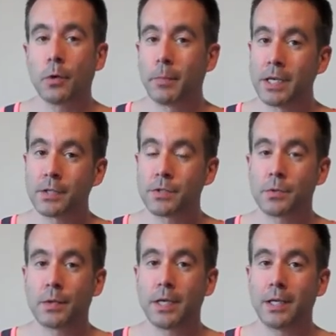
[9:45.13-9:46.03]
or
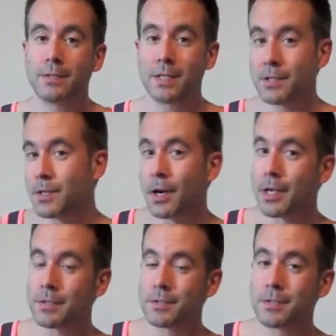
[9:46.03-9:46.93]
PS3 SingStar
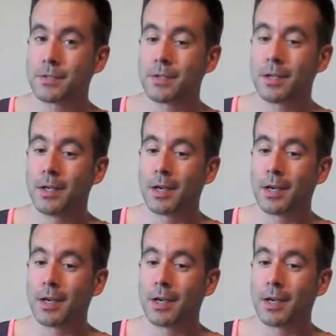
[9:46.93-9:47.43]
discs,